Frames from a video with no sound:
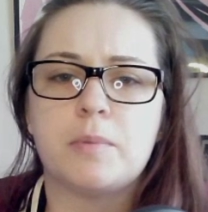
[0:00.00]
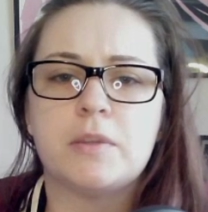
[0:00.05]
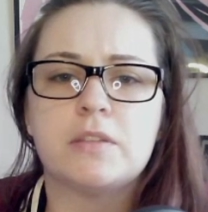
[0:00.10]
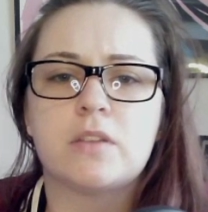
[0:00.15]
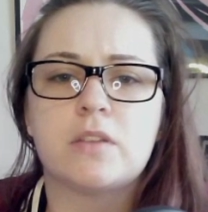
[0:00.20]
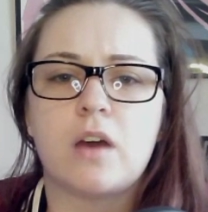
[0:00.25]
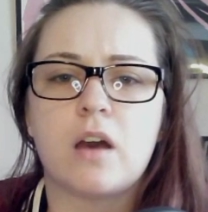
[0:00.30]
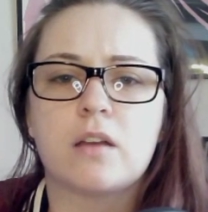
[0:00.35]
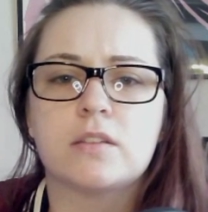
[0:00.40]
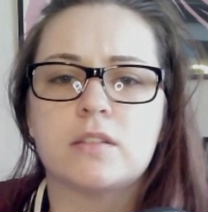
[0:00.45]

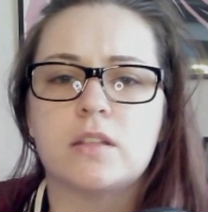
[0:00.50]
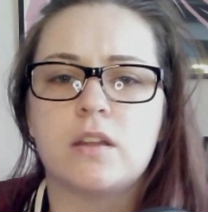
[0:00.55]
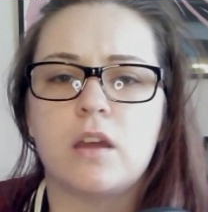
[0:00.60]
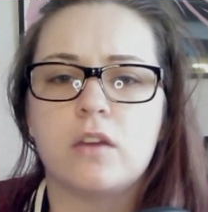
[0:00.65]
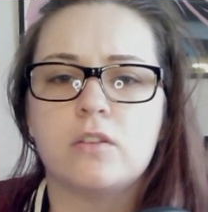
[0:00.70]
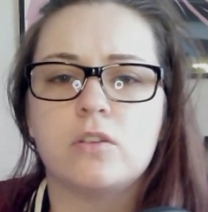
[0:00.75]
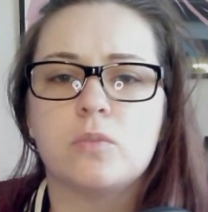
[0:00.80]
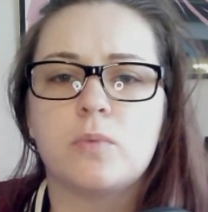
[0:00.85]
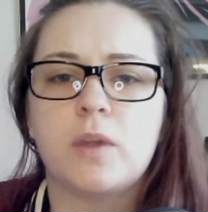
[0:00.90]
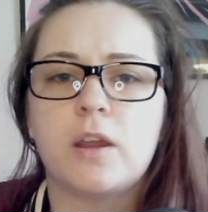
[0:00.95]
socks and
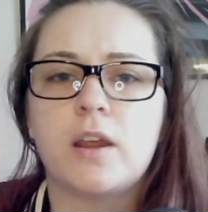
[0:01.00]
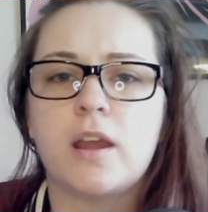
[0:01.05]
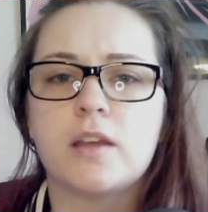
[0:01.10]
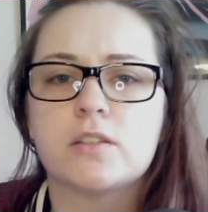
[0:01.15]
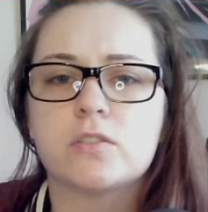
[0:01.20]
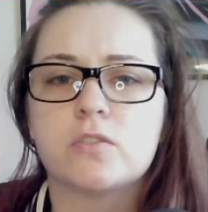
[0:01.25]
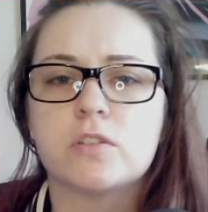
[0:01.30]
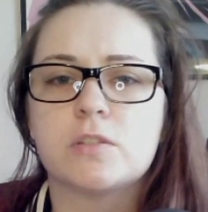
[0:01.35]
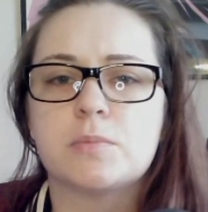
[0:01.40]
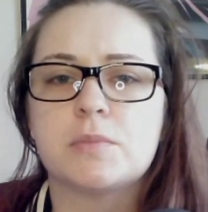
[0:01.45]
underwear as
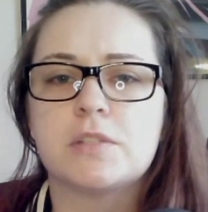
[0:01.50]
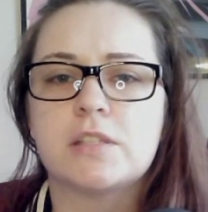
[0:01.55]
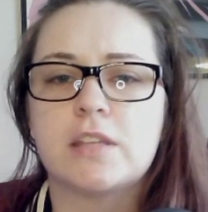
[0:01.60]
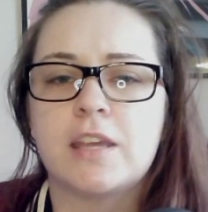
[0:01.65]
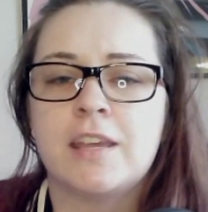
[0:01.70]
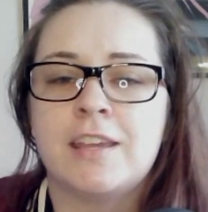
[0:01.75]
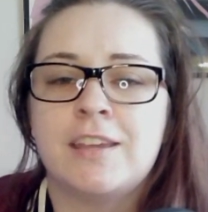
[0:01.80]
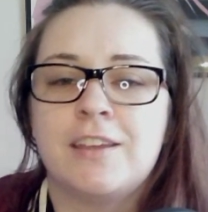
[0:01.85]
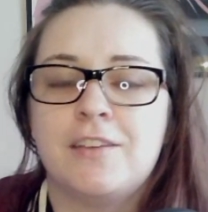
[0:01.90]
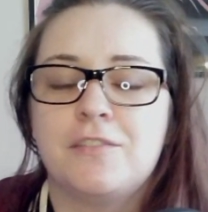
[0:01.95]
Christmas
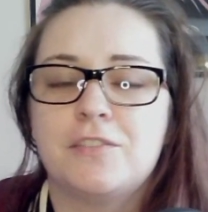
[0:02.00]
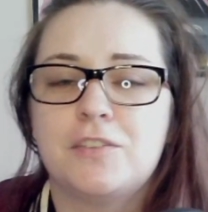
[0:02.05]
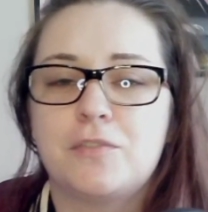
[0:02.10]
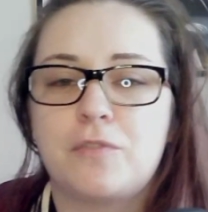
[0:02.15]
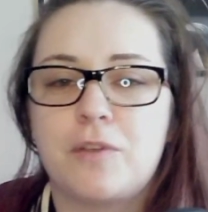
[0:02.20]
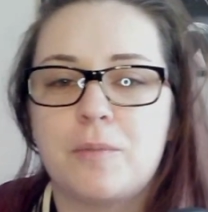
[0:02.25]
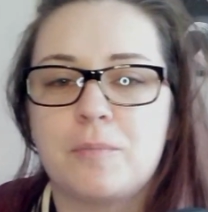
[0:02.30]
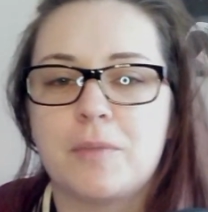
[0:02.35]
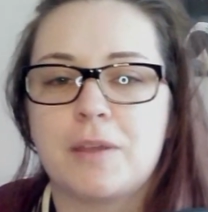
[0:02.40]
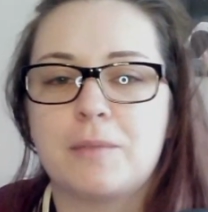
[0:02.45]
gifts
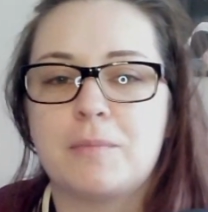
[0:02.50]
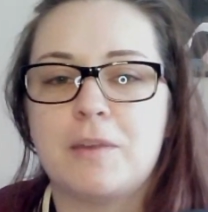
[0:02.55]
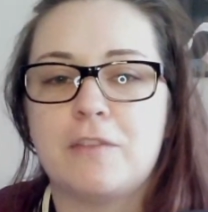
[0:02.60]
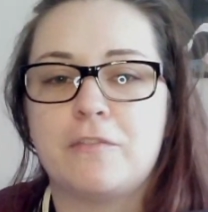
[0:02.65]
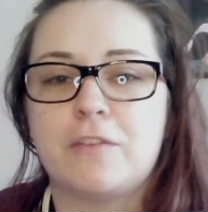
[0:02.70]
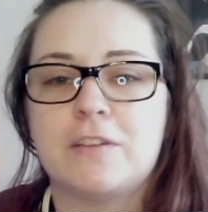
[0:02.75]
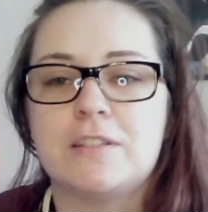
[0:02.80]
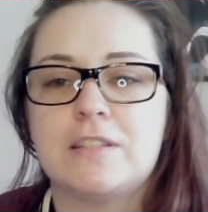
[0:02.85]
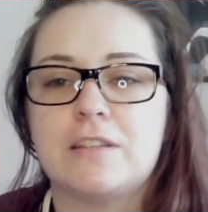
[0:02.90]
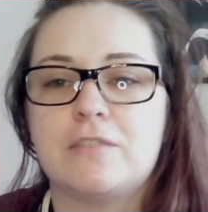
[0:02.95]
from my
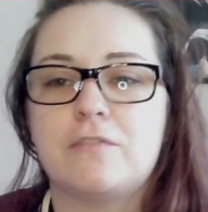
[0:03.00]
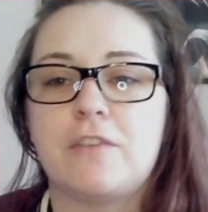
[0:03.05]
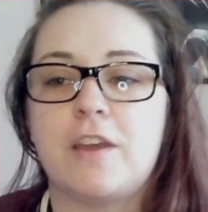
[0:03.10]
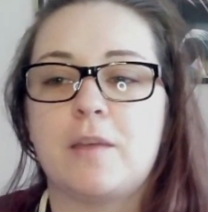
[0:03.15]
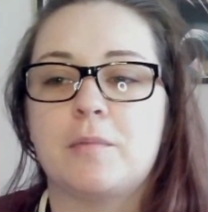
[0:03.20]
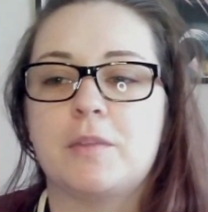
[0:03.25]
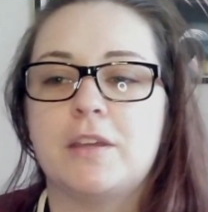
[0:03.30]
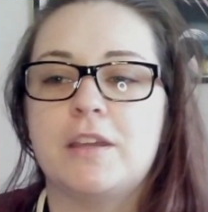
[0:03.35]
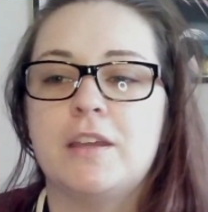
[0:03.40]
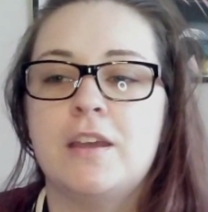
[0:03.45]
friends and
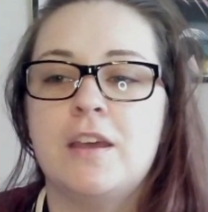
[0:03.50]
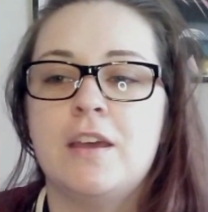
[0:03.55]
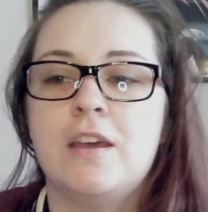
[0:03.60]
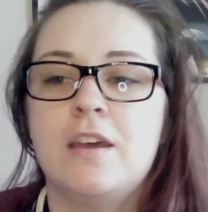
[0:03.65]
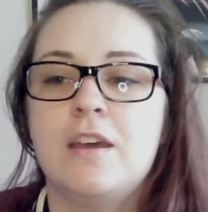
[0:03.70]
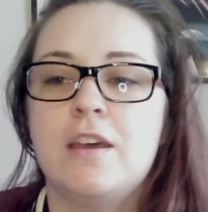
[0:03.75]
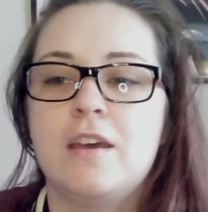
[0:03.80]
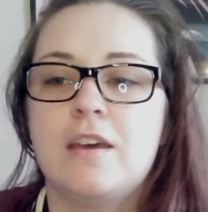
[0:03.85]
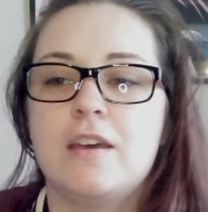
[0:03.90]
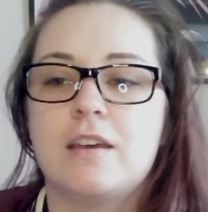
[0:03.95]
family,
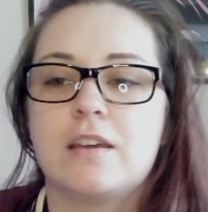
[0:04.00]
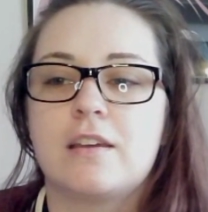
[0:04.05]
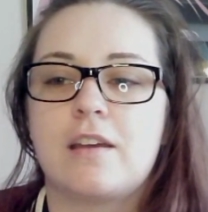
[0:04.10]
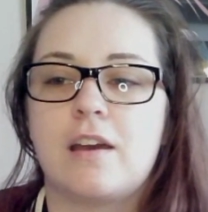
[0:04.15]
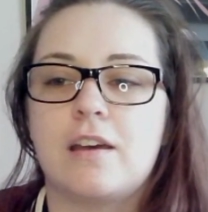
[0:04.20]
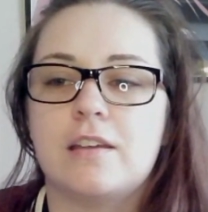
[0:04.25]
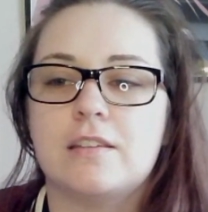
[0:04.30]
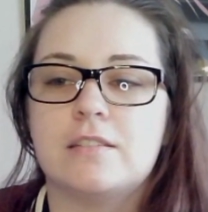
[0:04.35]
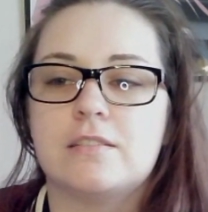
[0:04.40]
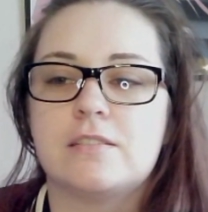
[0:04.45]

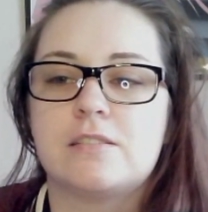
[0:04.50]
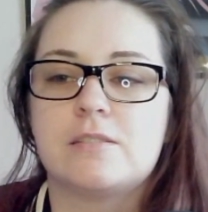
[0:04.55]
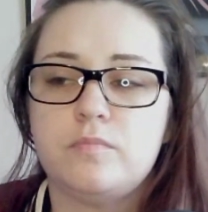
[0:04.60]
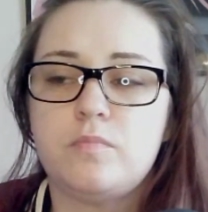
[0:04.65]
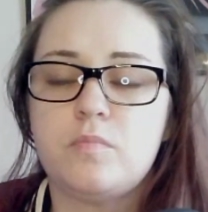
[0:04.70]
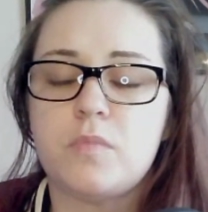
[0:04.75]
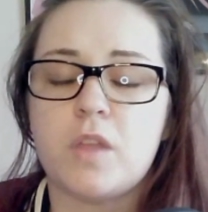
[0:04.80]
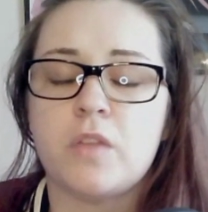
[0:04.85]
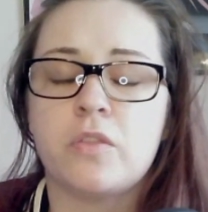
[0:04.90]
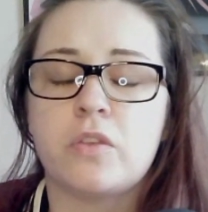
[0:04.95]
because
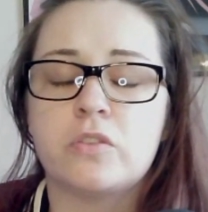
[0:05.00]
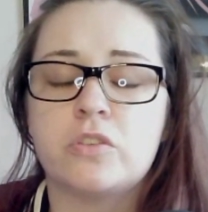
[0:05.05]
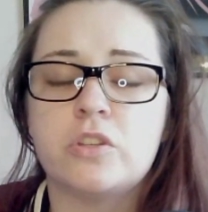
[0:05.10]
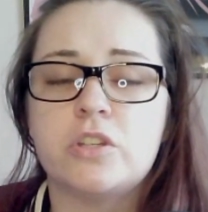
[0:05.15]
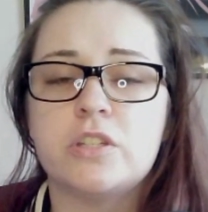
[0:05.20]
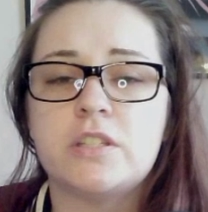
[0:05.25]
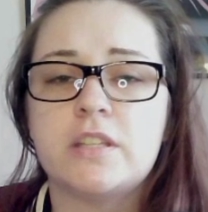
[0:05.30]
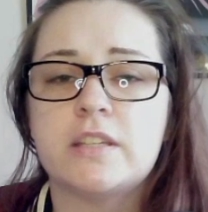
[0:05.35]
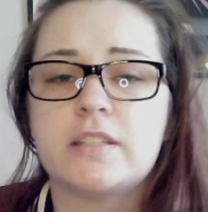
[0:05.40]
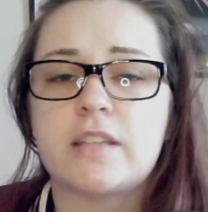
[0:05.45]
those are
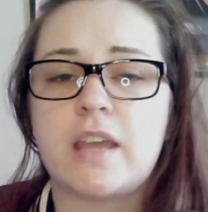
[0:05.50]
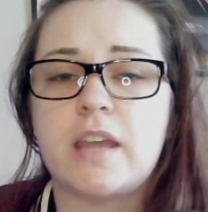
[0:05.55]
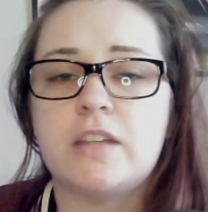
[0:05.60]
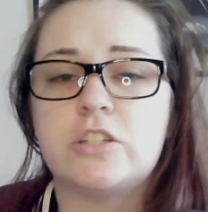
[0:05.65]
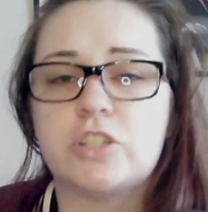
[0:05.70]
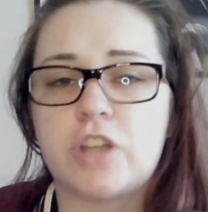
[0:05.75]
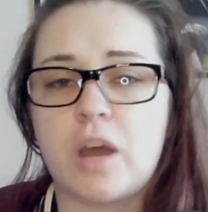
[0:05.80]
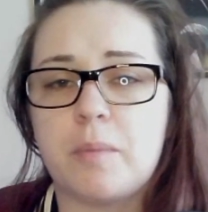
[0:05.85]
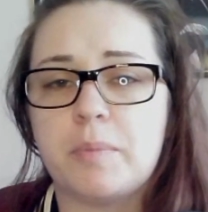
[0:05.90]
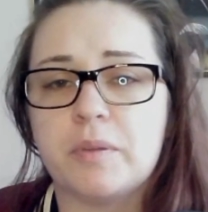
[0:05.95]
just things I hate
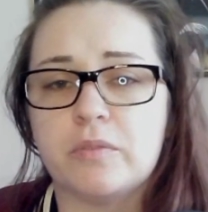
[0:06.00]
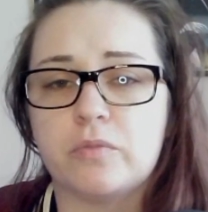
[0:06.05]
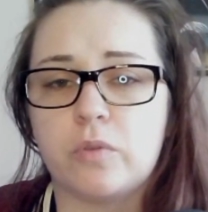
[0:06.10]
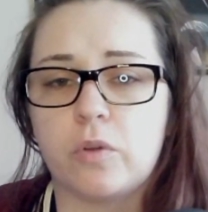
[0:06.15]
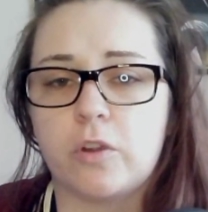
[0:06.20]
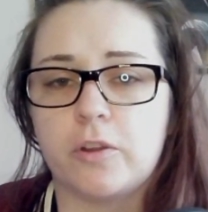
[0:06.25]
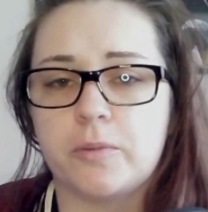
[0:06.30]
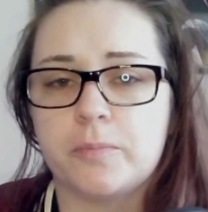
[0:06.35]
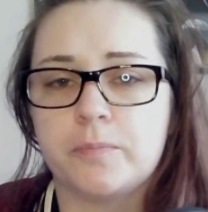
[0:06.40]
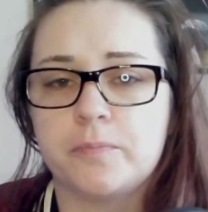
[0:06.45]
shopping
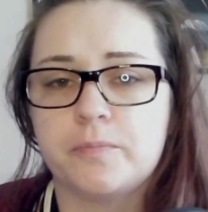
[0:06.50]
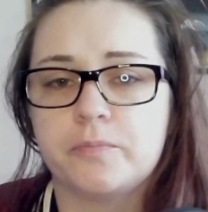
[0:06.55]
for.